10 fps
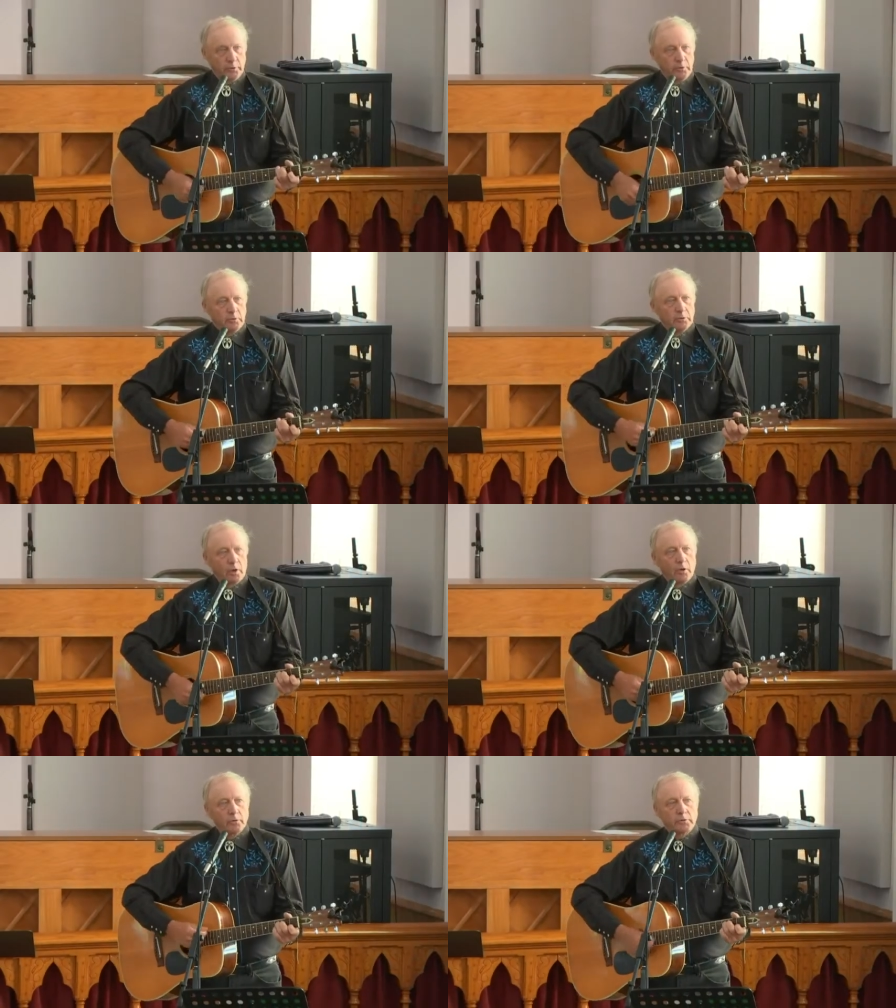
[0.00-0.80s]
you
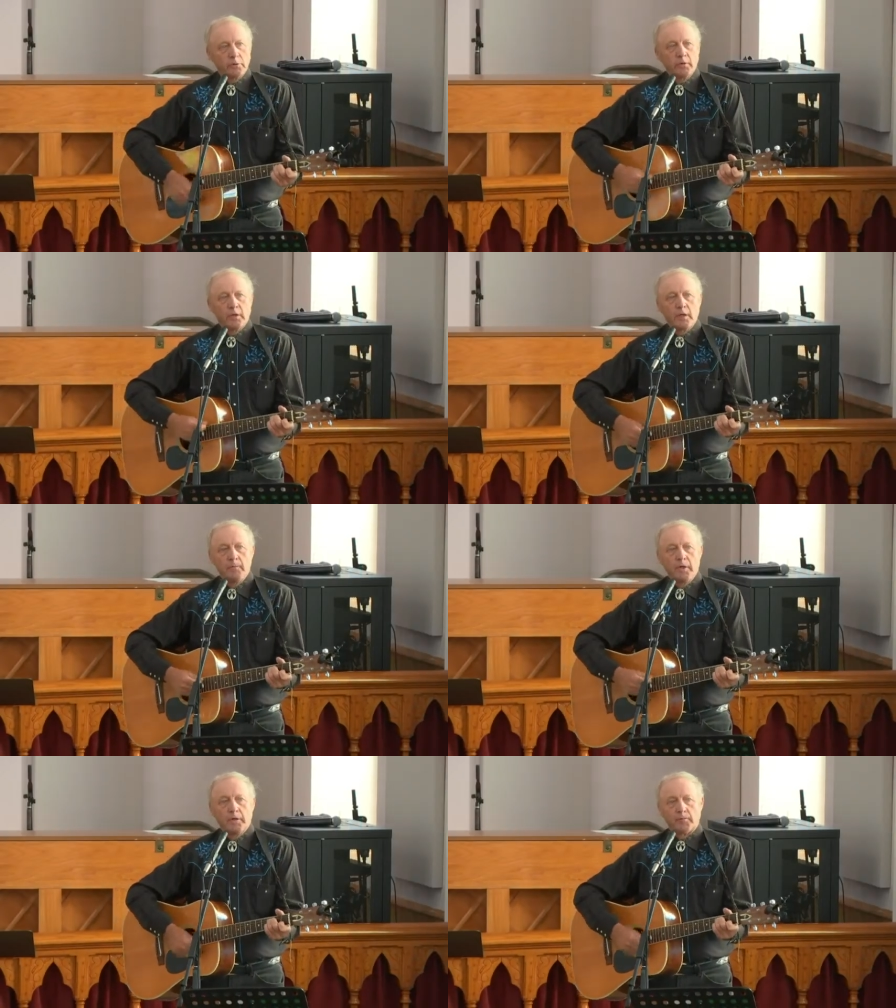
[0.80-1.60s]
go to
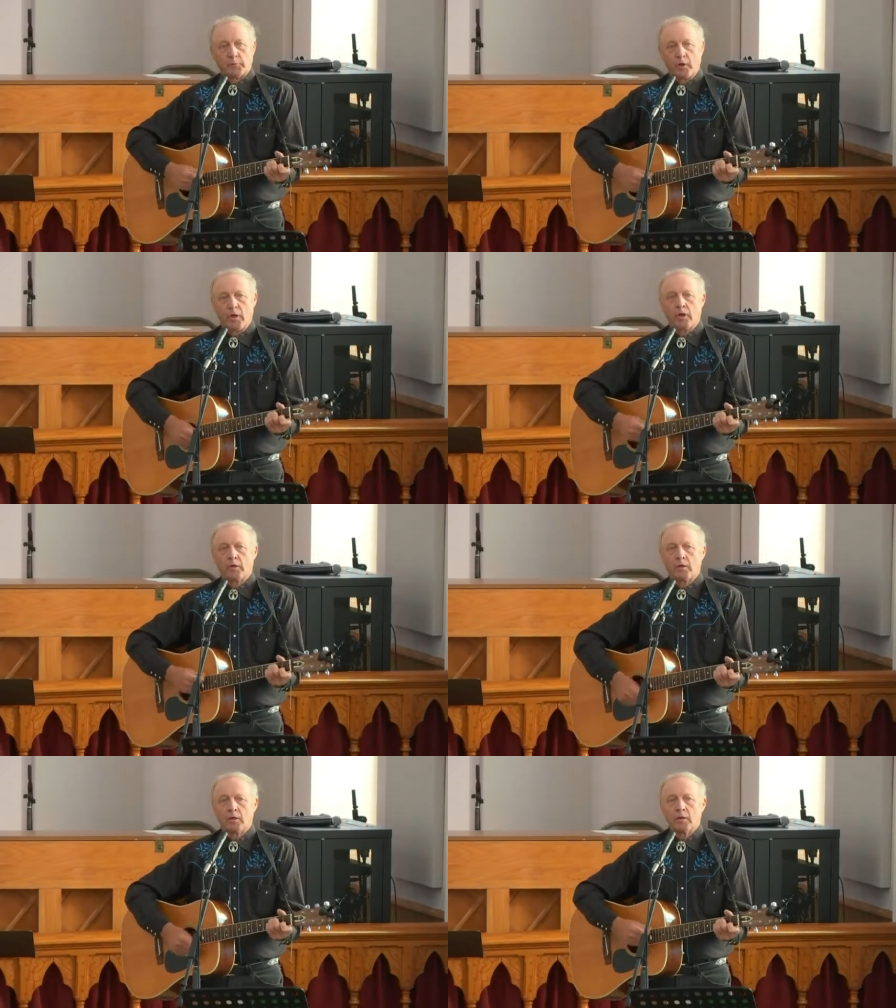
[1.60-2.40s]
Him in prayer?